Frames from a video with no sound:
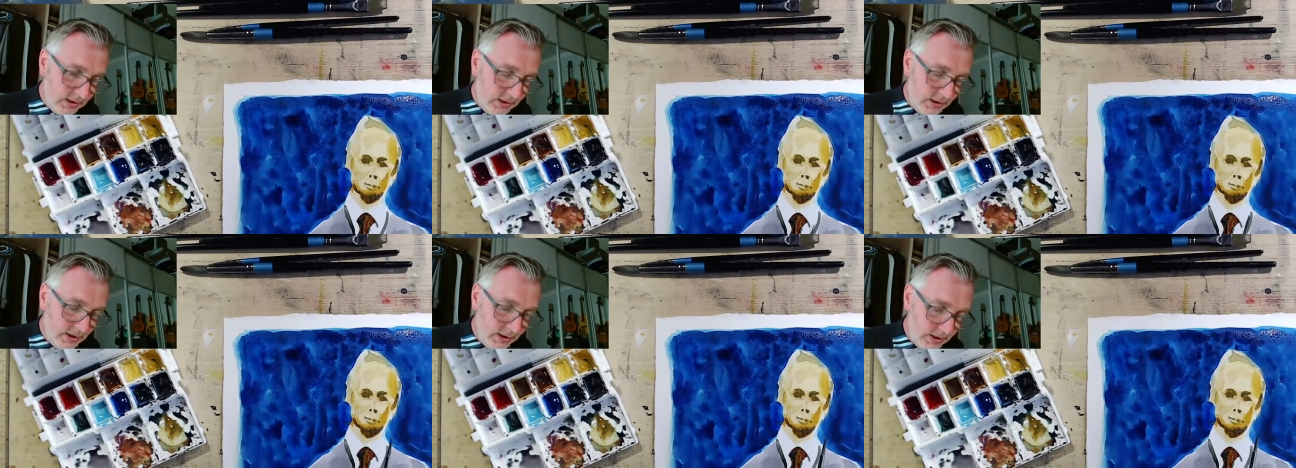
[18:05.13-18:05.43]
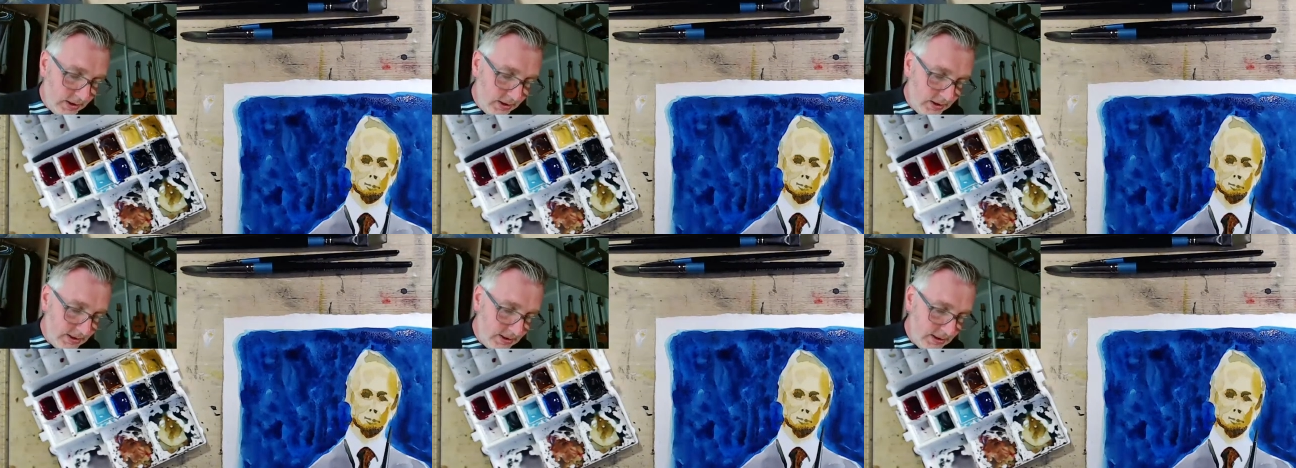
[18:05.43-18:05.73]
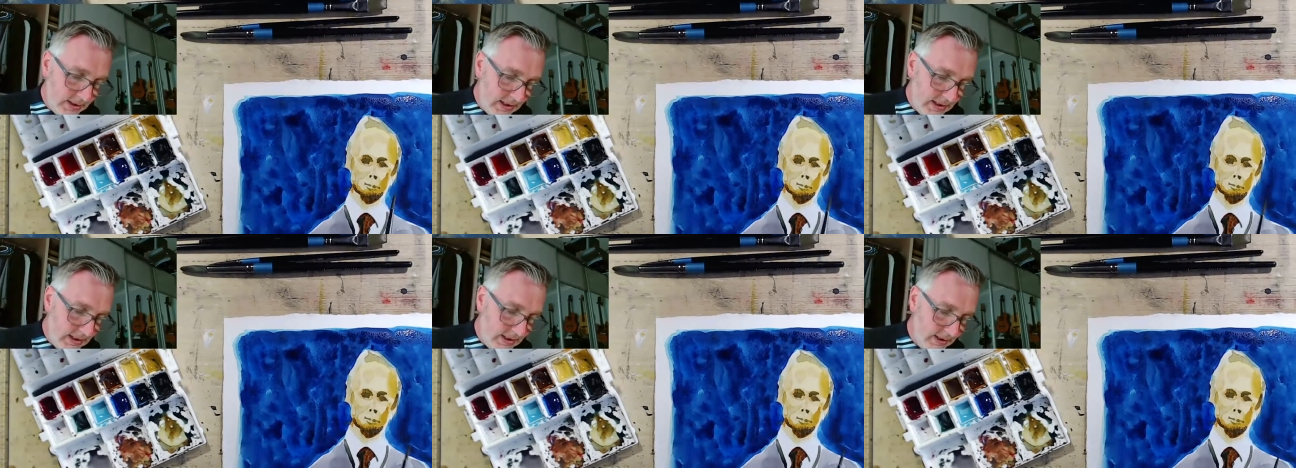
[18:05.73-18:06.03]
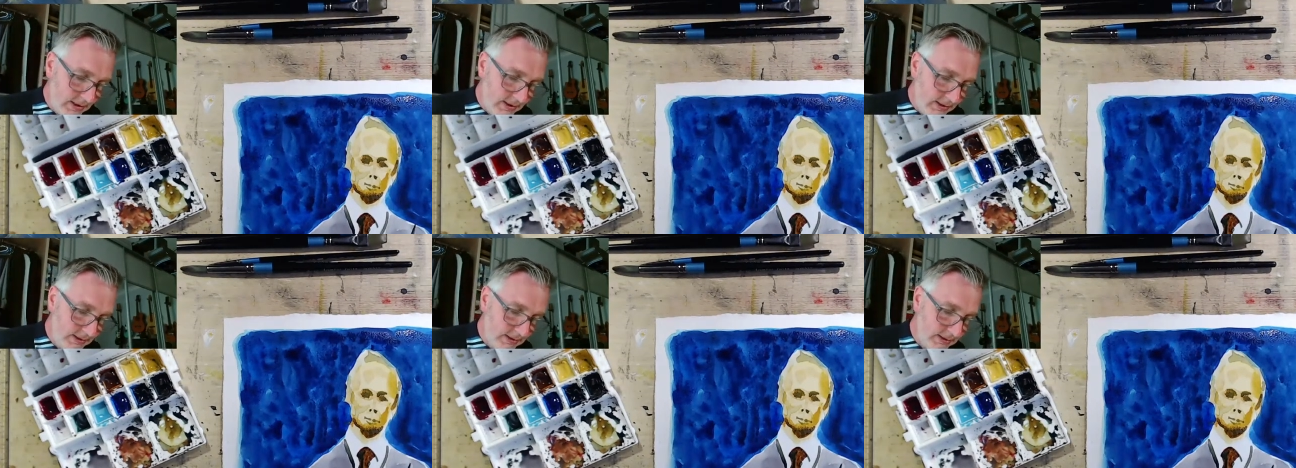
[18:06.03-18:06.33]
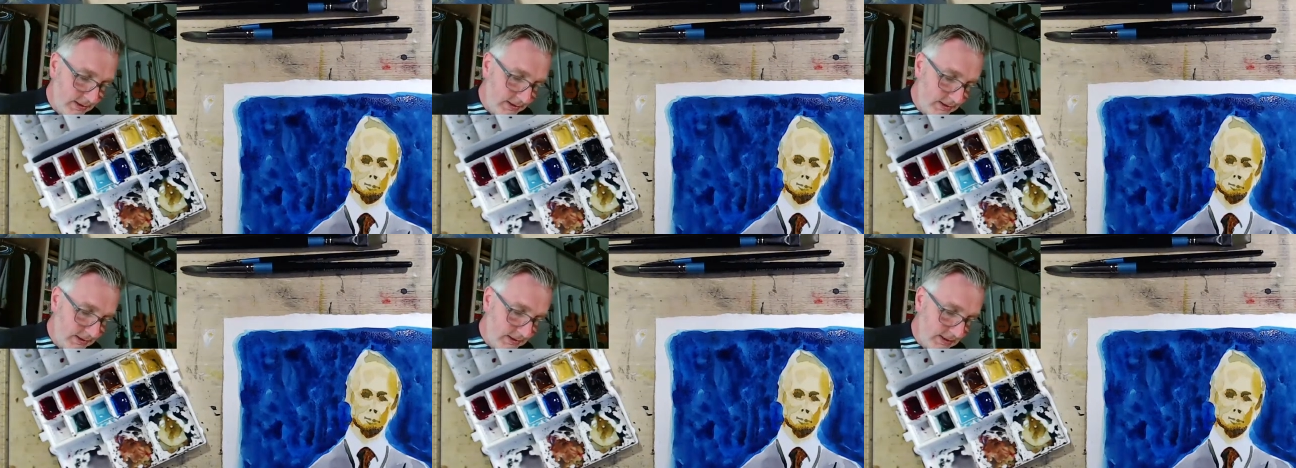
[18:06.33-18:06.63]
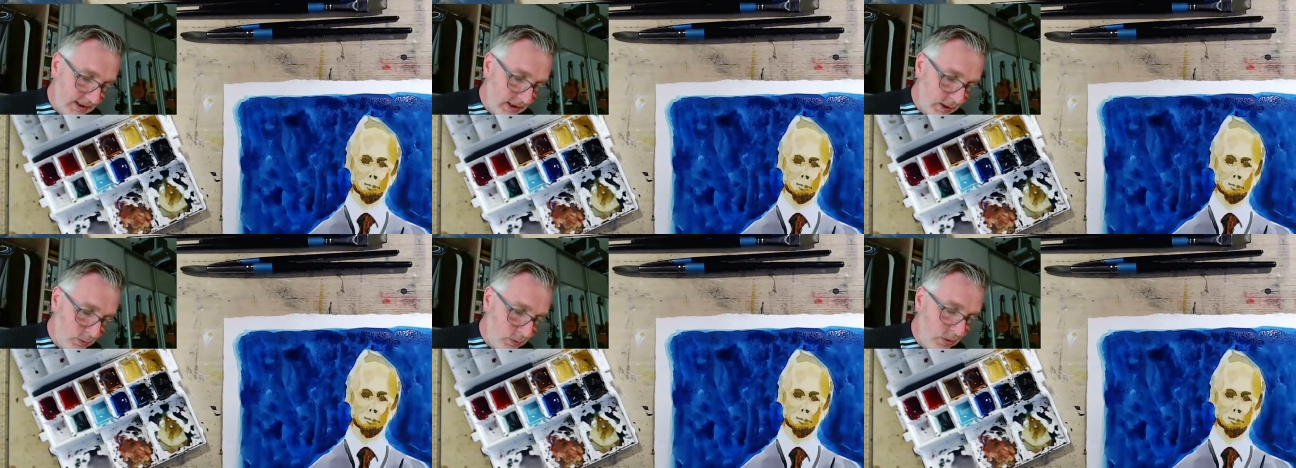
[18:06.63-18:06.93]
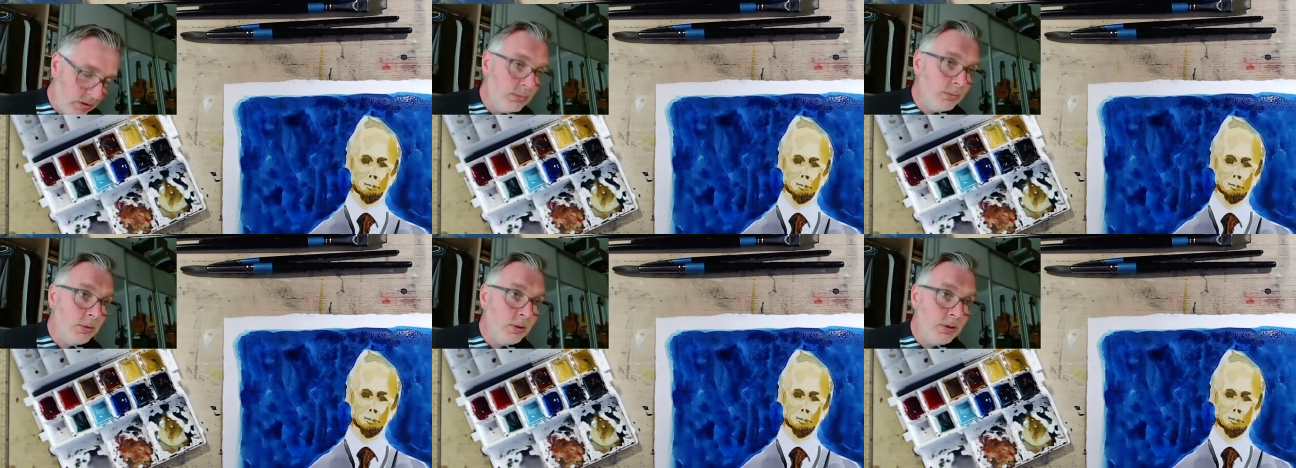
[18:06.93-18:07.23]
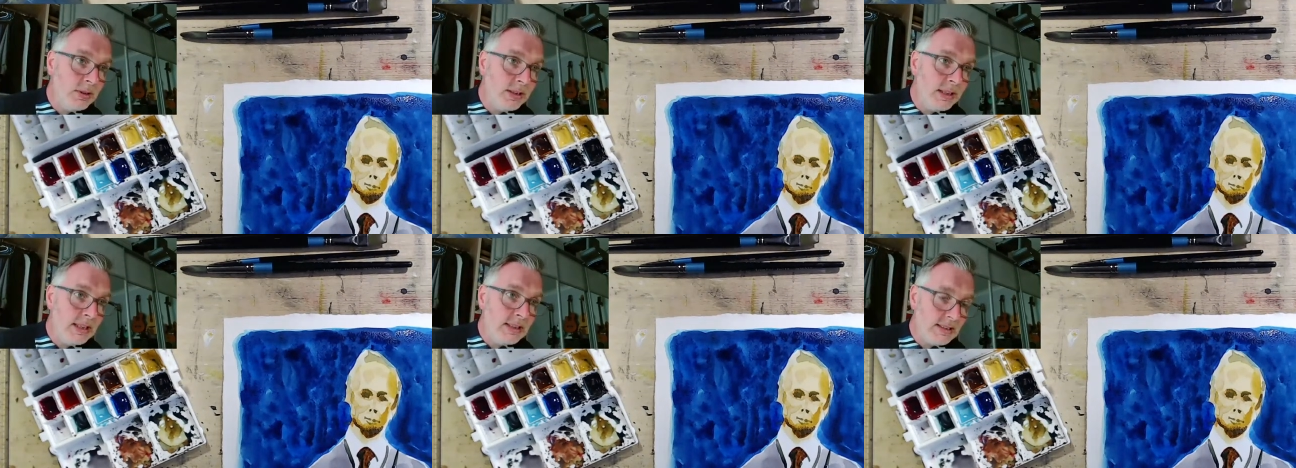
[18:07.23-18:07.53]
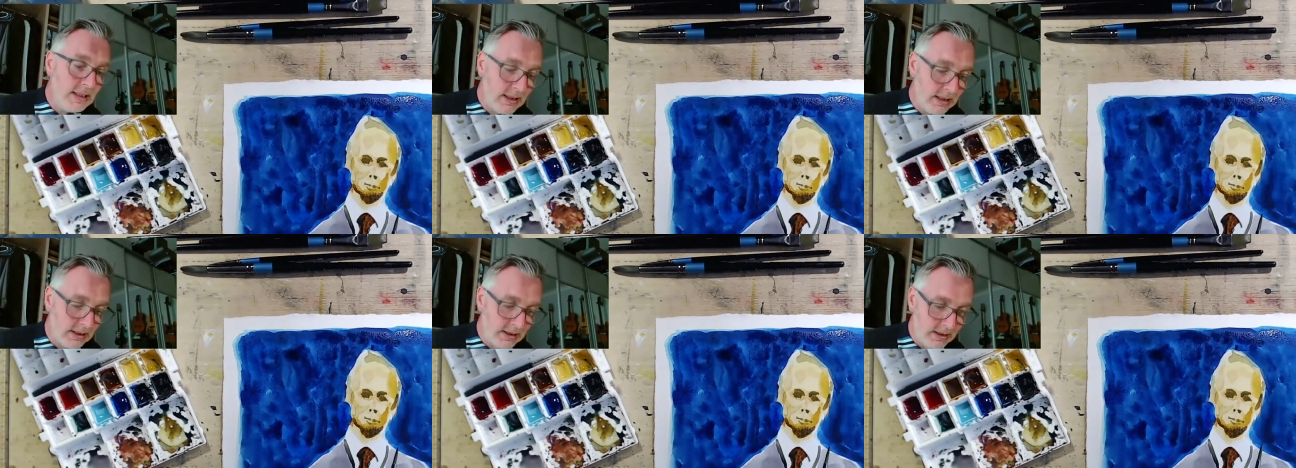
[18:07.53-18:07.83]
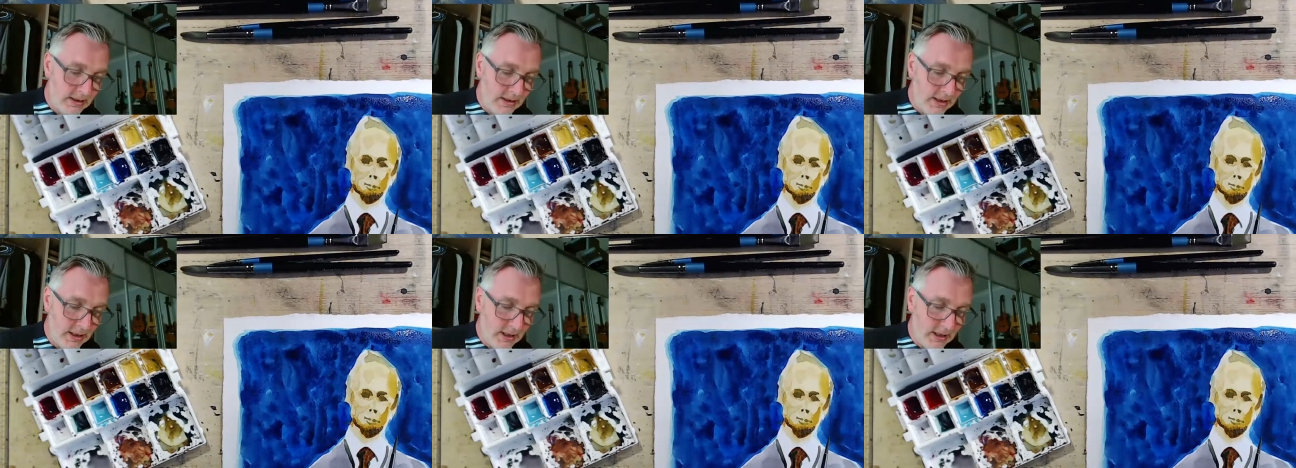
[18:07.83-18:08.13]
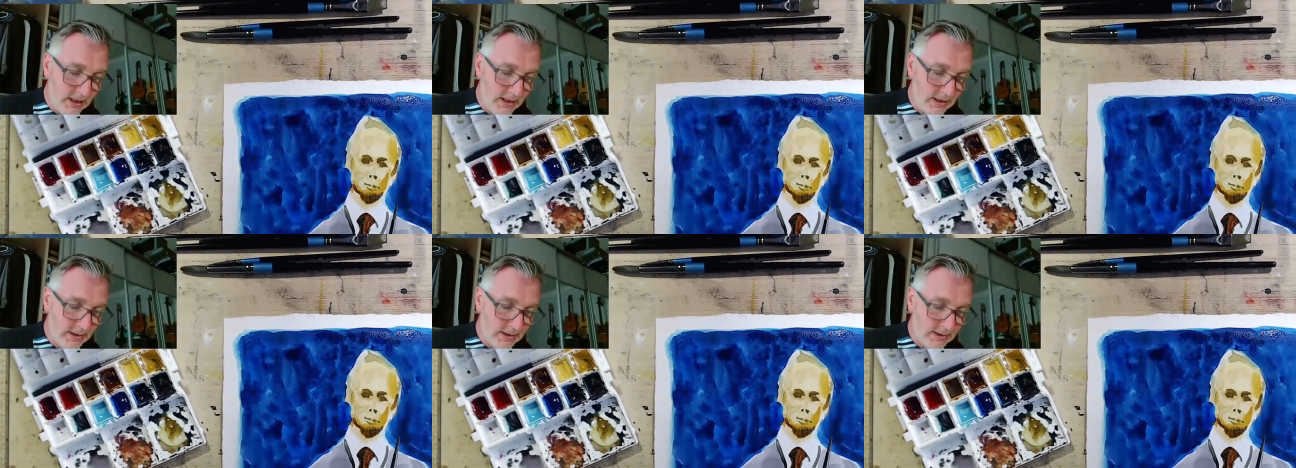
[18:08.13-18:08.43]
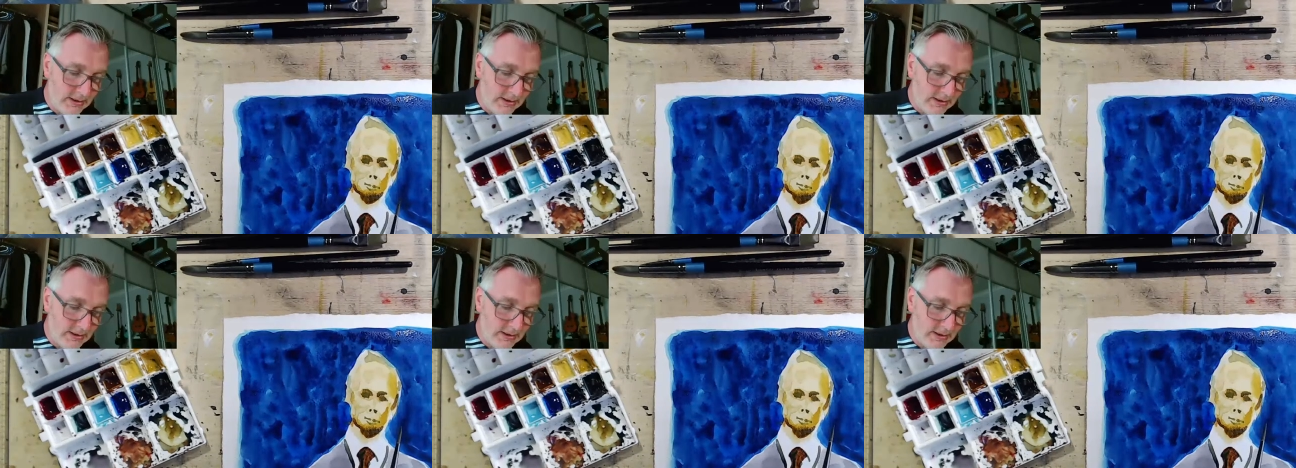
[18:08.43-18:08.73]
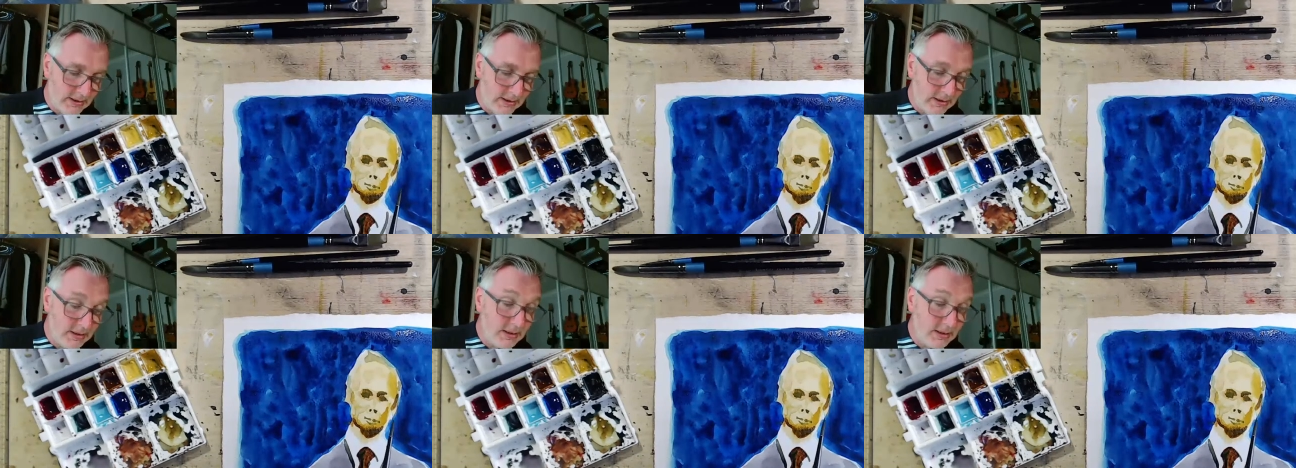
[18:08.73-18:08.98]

Speaker 1: I see. I want more detail in the eyes